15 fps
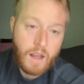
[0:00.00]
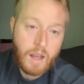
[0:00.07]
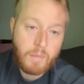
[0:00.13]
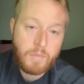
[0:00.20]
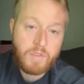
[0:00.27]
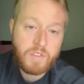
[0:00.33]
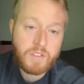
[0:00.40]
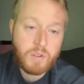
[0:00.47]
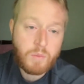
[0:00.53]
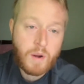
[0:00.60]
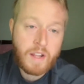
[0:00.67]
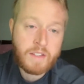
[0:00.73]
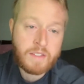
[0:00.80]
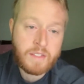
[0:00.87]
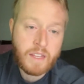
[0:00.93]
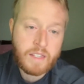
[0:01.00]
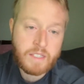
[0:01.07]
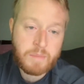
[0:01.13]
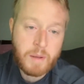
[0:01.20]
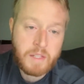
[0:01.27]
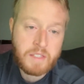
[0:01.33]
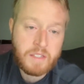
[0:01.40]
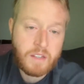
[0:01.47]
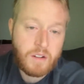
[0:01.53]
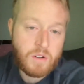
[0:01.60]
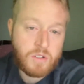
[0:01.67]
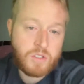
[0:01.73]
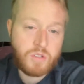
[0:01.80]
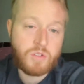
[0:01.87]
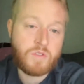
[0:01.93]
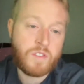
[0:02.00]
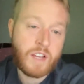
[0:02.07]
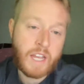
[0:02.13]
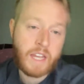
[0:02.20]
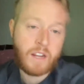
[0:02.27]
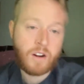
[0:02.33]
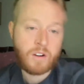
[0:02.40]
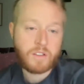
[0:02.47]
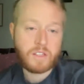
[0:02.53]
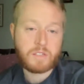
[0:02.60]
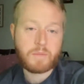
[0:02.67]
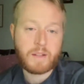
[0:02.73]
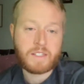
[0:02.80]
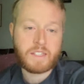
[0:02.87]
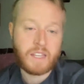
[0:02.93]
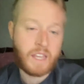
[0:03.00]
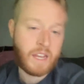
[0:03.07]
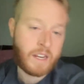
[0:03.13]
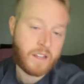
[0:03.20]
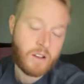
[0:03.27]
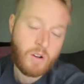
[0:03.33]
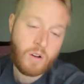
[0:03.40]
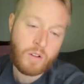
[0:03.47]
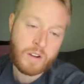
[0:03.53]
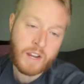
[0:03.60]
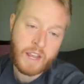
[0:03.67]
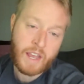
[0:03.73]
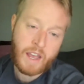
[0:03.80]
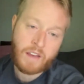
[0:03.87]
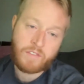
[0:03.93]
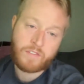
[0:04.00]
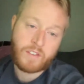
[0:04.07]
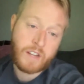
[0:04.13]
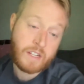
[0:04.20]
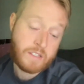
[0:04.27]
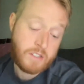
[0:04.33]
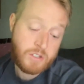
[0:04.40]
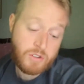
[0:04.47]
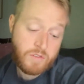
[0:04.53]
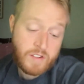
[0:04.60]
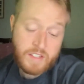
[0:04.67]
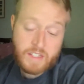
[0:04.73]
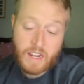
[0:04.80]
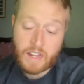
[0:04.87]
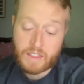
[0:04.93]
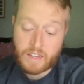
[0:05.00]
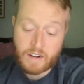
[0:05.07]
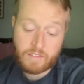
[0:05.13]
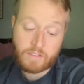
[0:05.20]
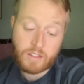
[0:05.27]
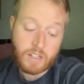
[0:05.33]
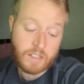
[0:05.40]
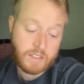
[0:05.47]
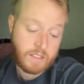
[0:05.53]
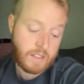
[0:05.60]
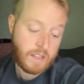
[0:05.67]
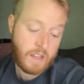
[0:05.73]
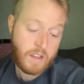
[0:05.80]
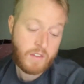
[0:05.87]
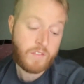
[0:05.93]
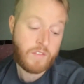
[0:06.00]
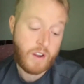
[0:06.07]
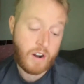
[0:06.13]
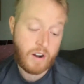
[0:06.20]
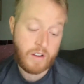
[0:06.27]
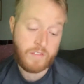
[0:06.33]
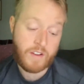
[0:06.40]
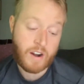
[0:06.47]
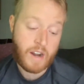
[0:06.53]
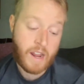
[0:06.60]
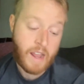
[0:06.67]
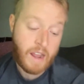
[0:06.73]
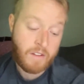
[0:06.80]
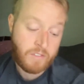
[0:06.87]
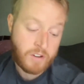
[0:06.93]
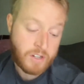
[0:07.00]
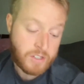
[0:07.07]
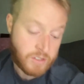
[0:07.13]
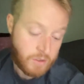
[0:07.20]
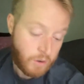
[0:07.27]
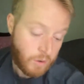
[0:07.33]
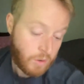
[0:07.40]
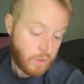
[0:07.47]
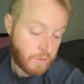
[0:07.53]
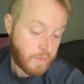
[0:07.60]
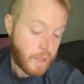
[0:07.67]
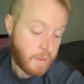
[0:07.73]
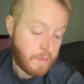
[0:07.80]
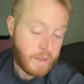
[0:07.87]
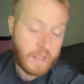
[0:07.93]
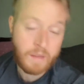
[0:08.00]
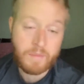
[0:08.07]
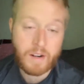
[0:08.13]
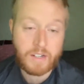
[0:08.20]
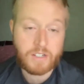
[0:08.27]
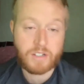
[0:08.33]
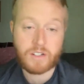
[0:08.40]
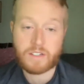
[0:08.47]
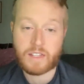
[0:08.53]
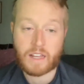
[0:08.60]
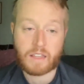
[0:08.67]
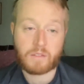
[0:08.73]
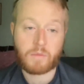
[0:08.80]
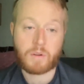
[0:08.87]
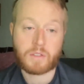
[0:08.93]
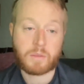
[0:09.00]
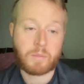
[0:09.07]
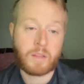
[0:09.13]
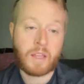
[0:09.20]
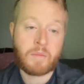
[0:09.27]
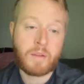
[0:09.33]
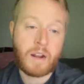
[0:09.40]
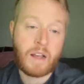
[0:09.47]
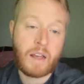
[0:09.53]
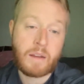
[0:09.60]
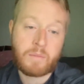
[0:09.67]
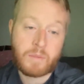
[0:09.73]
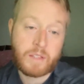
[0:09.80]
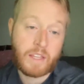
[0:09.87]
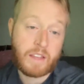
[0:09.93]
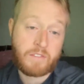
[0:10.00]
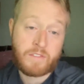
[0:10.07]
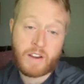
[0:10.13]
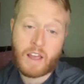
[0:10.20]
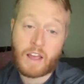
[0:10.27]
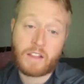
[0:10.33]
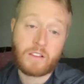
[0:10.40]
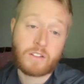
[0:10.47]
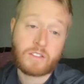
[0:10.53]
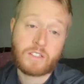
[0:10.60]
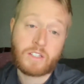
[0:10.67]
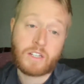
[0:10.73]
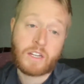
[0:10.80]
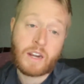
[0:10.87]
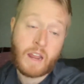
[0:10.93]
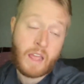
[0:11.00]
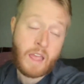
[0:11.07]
Moving to Wednesday, Spezia hosts Juve. Currently, Spezia getting a goal and a half against a Juve side that have looked very, very average. Old, maybe. I'm not sure exactly what to blame it on, but they have not looked good.